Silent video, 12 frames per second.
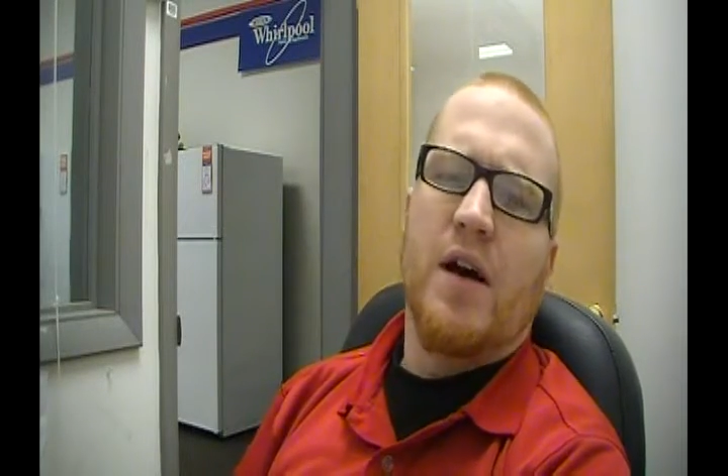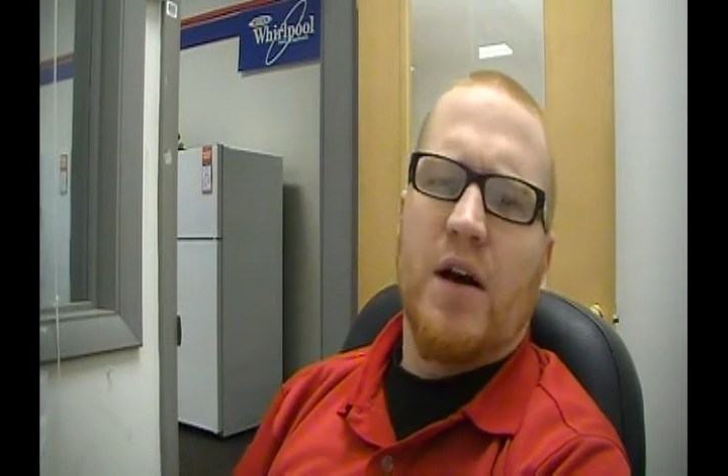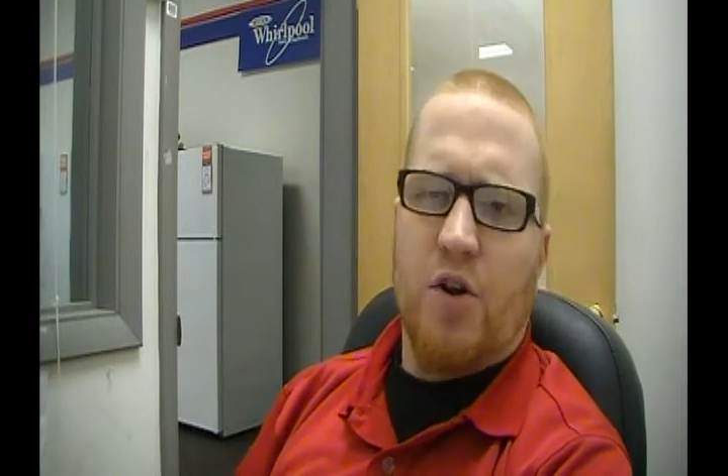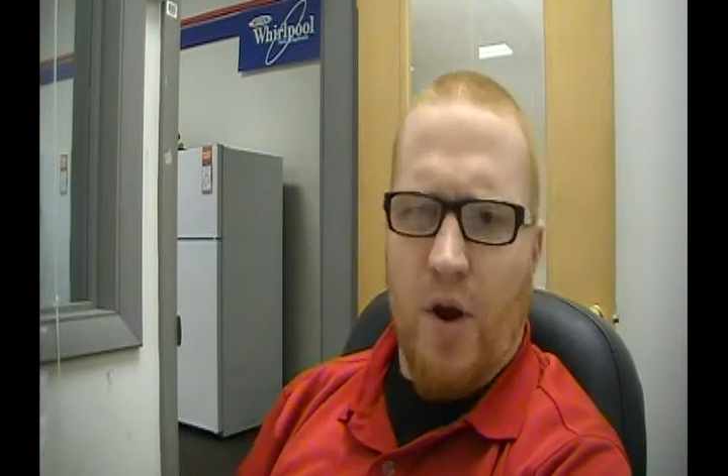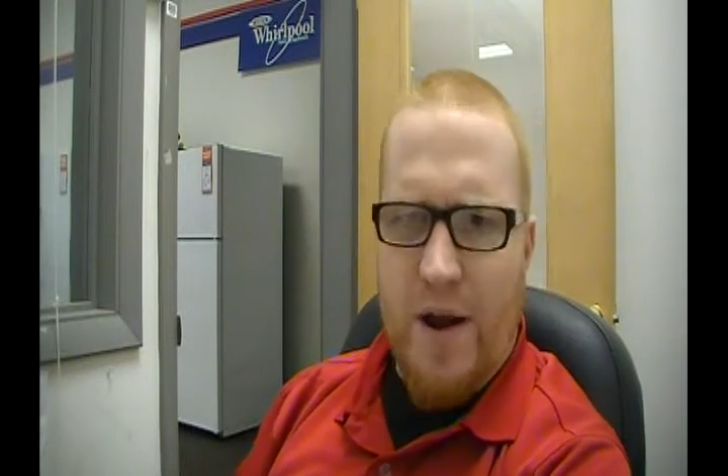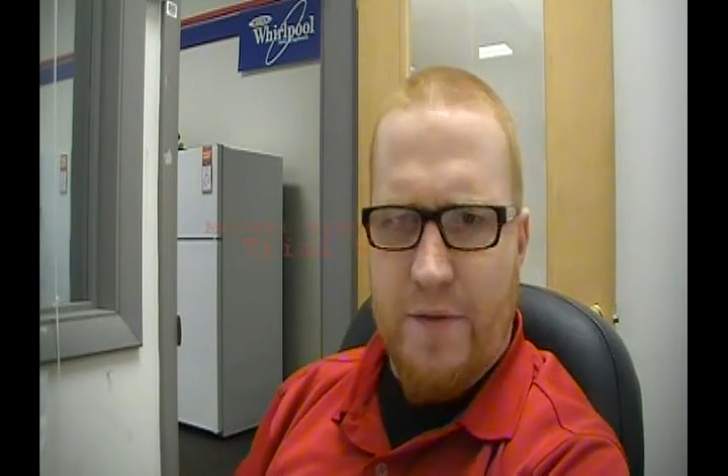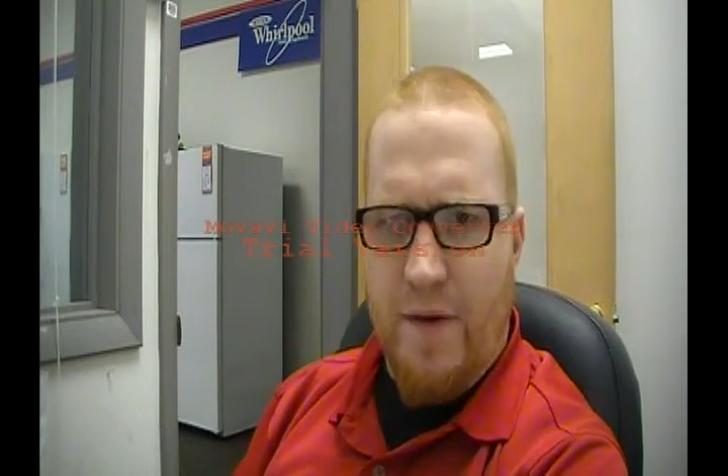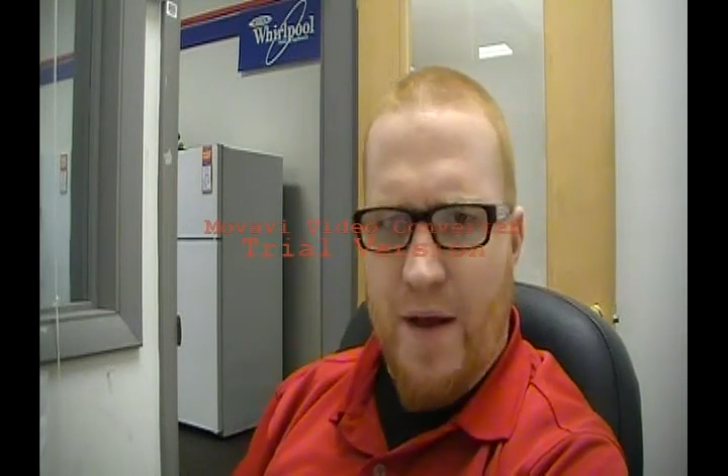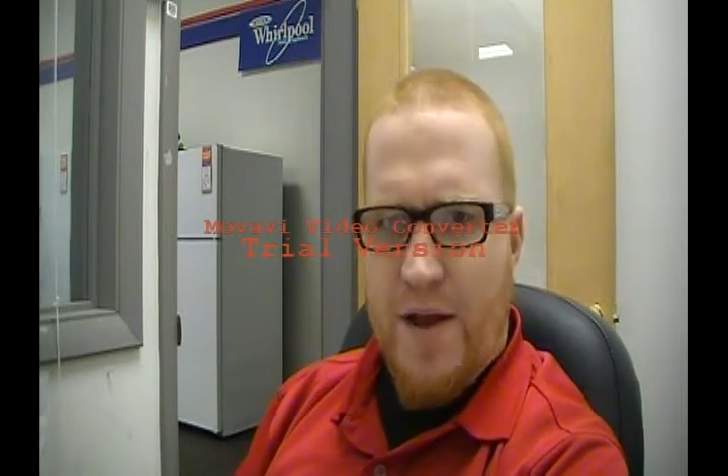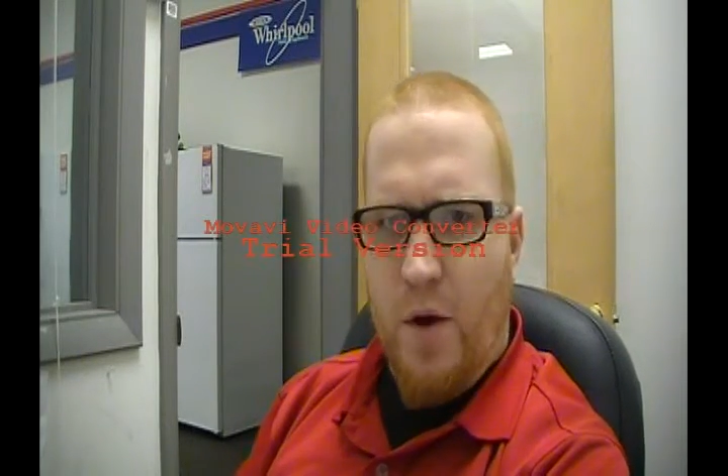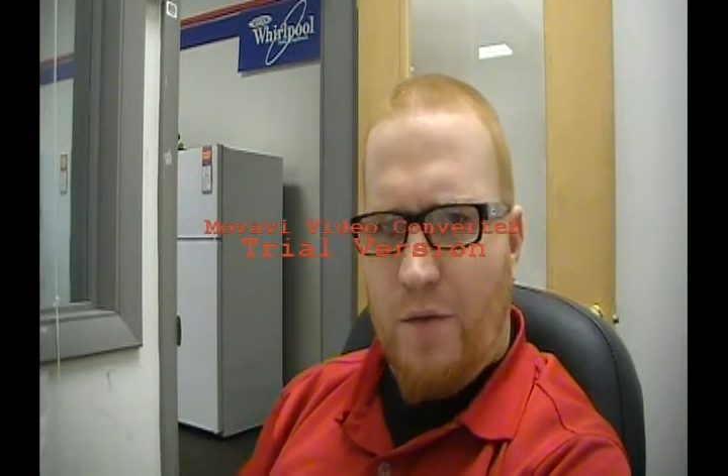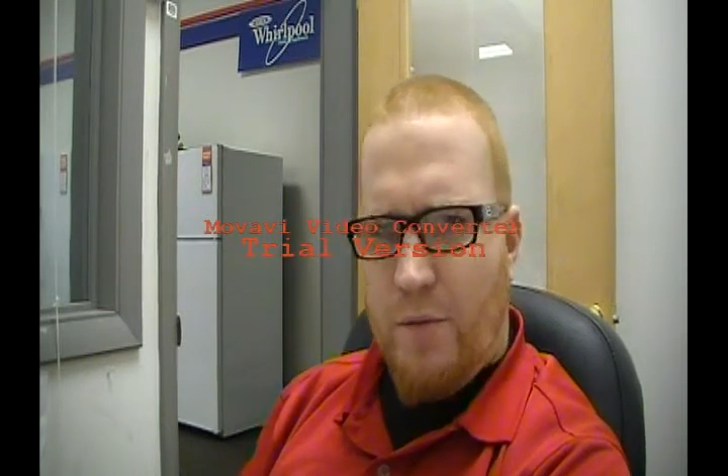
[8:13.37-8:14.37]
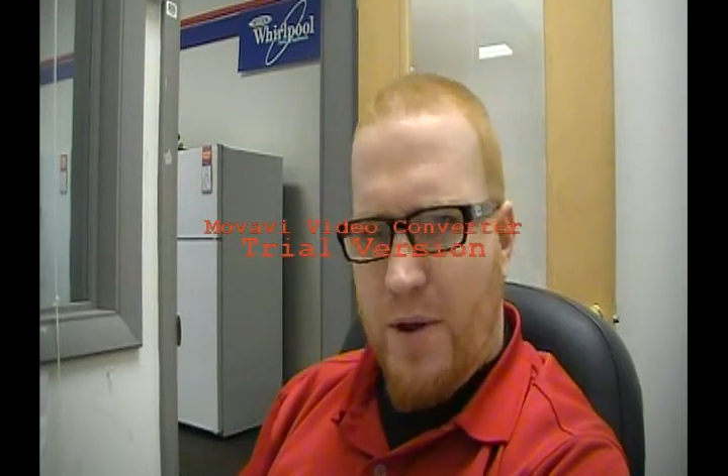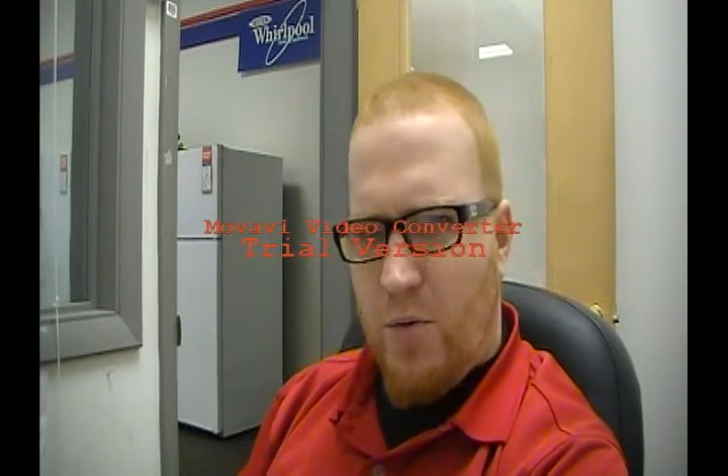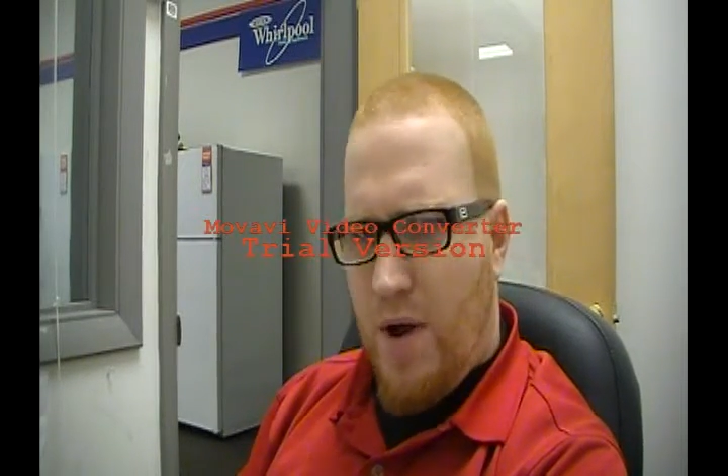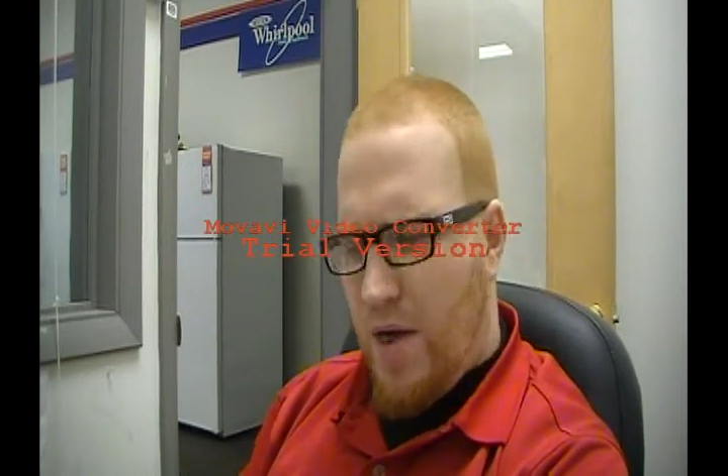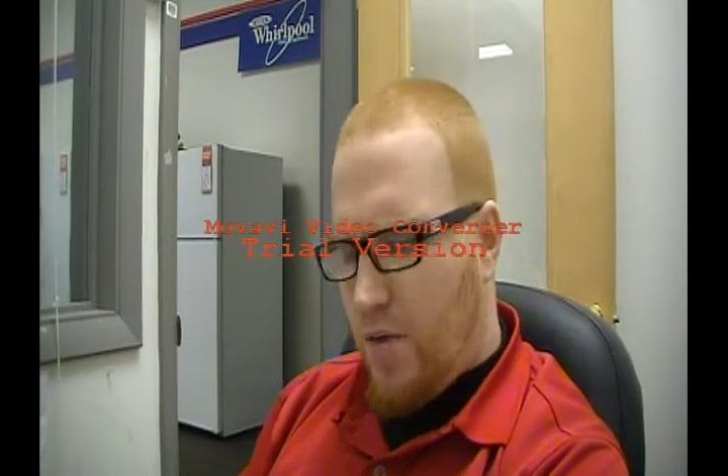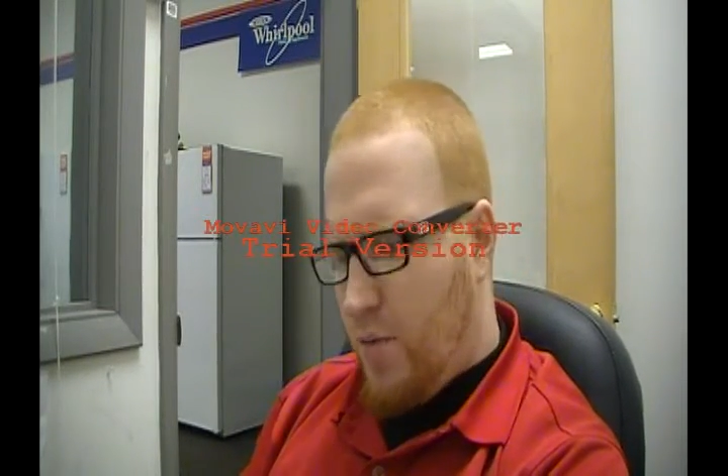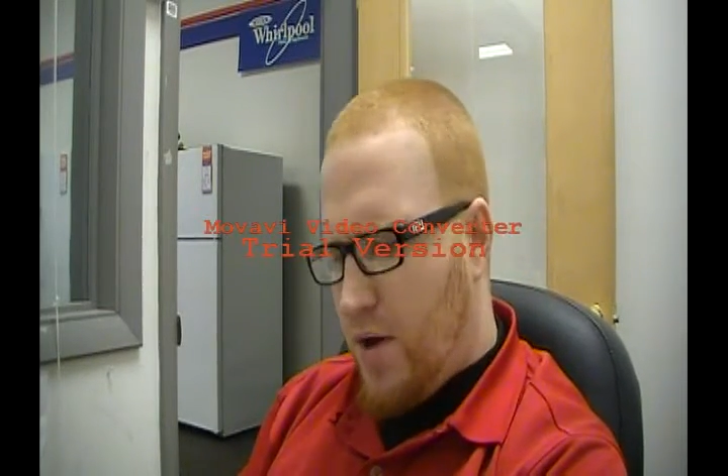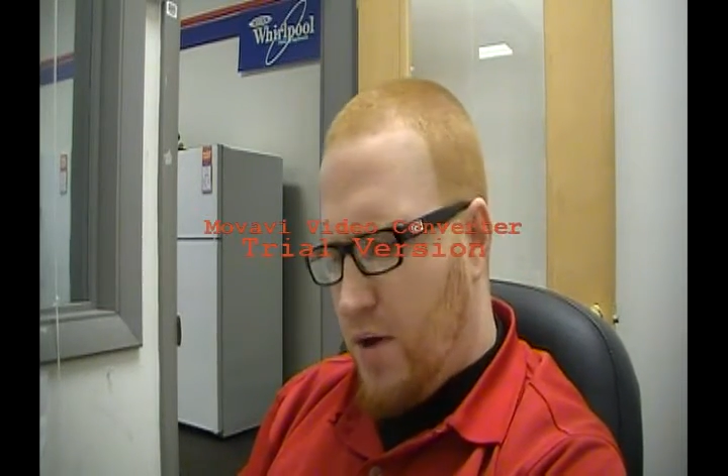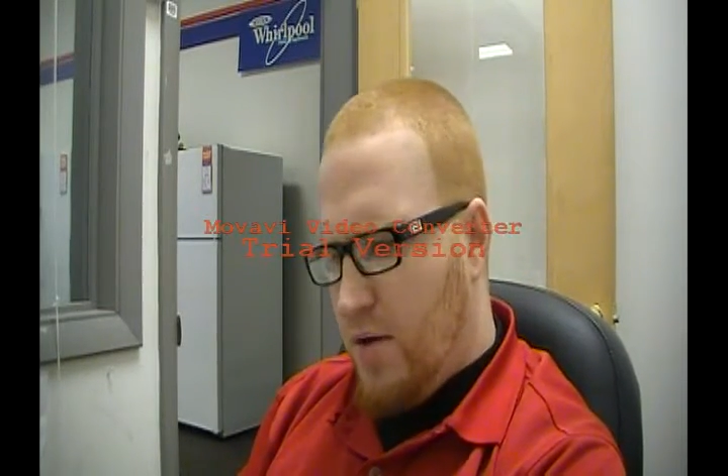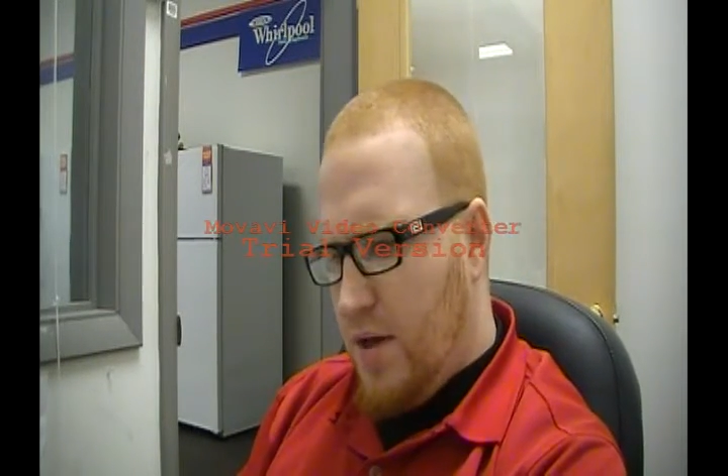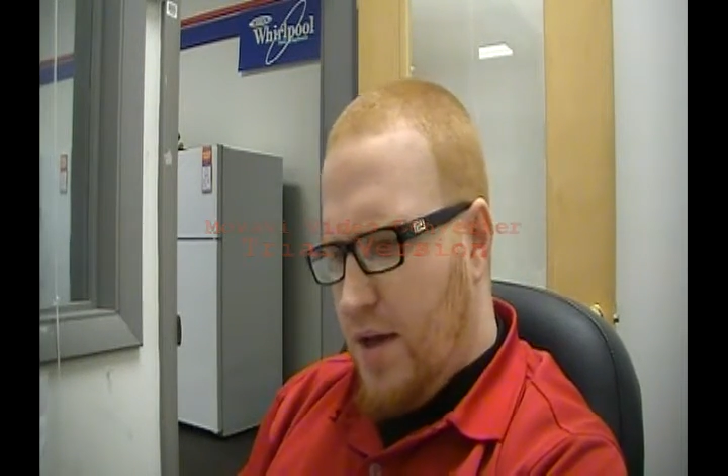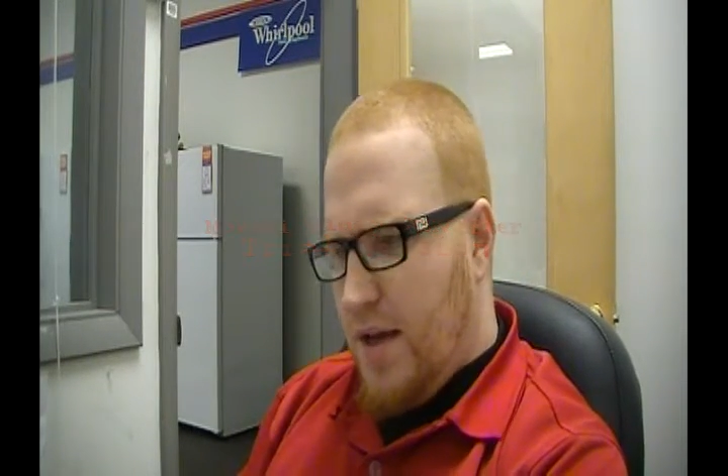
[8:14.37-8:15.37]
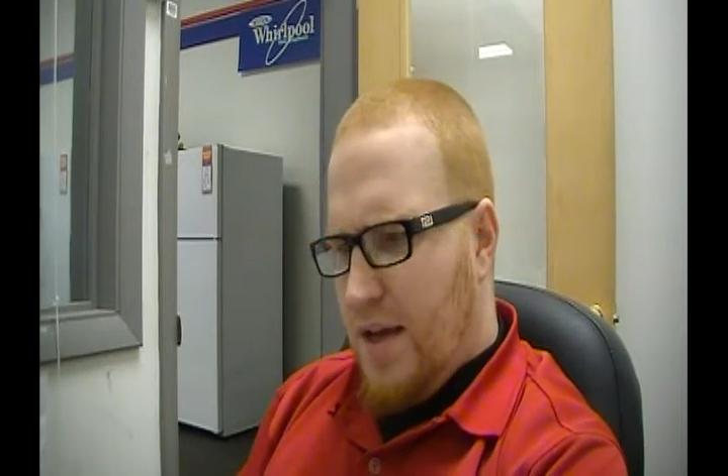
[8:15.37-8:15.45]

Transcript: a great fight over Ben Rothwell.